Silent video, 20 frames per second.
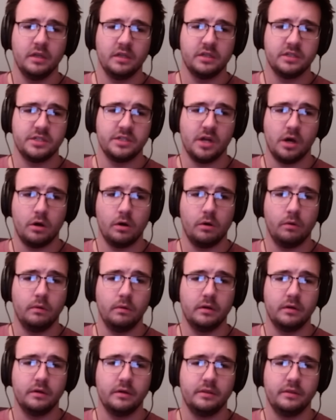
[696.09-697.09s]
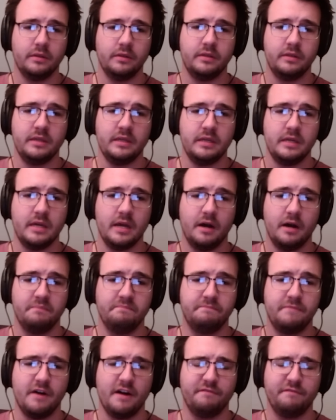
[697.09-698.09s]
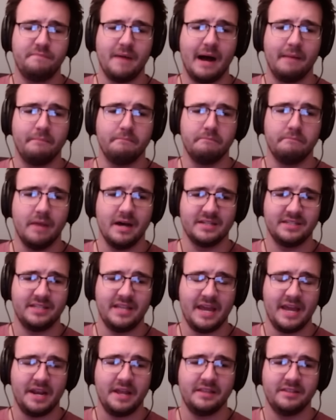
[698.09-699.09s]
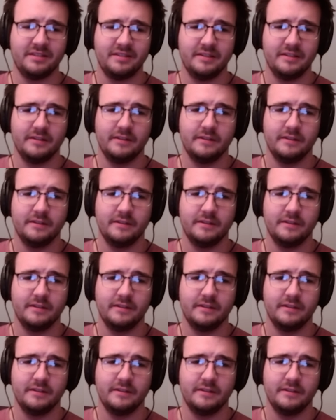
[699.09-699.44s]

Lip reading: So the above bomb must hit it.